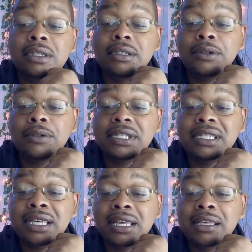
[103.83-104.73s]
So it
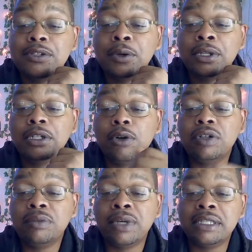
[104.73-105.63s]
says, during the
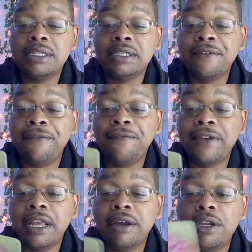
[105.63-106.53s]
colder months, the
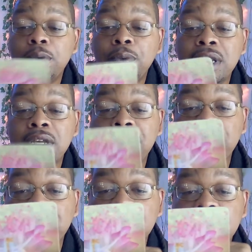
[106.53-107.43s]
fairy queen of
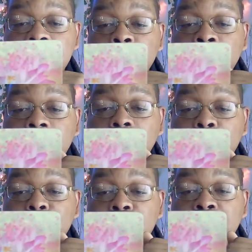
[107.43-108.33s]
winter will
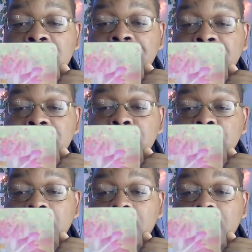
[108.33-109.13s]
help you manifest your